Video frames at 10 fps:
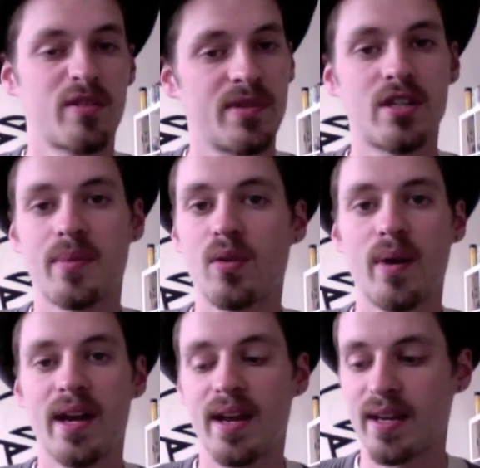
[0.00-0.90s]
I've been chipping
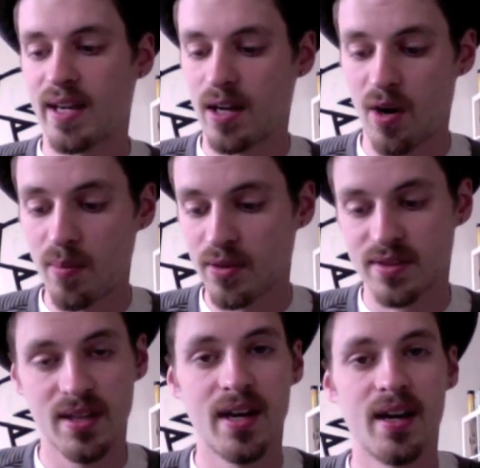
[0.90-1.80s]
away at it and I'm
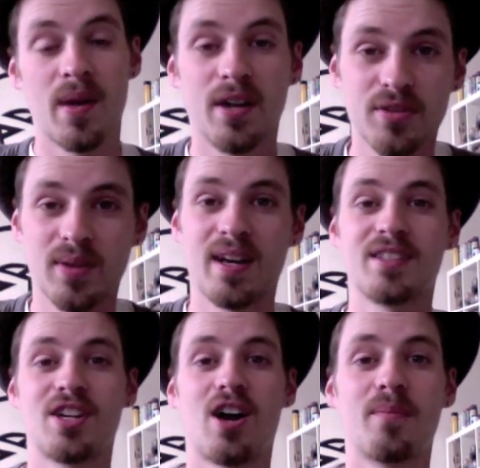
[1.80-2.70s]
almost there. I also got a
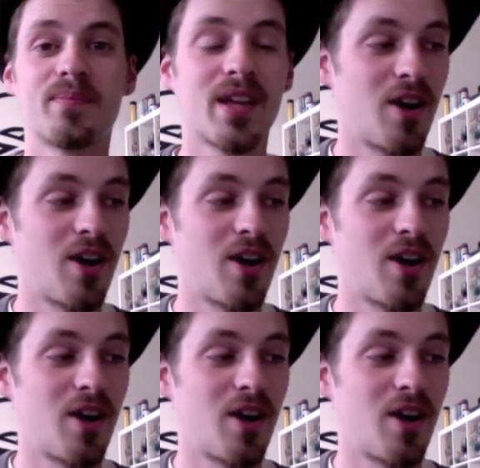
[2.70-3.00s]
job.